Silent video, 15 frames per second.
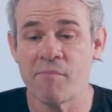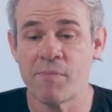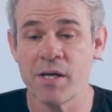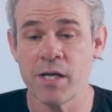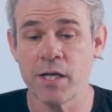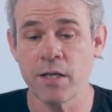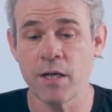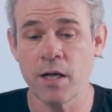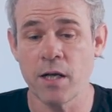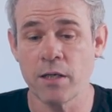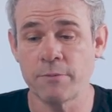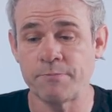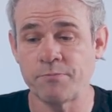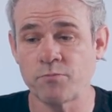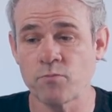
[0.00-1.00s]
But
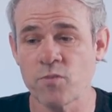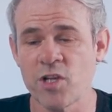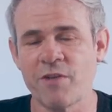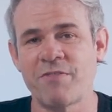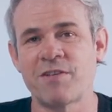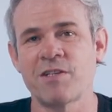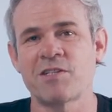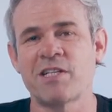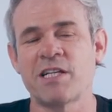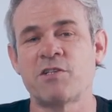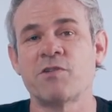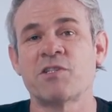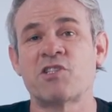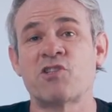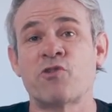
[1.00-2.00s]
um, yeah, for things like
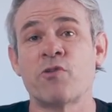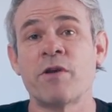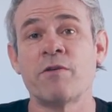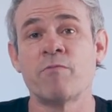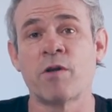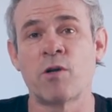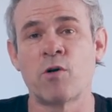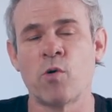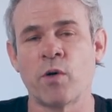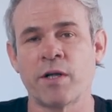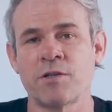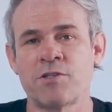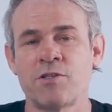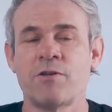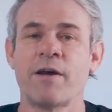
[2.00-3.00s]
doing screen recordings,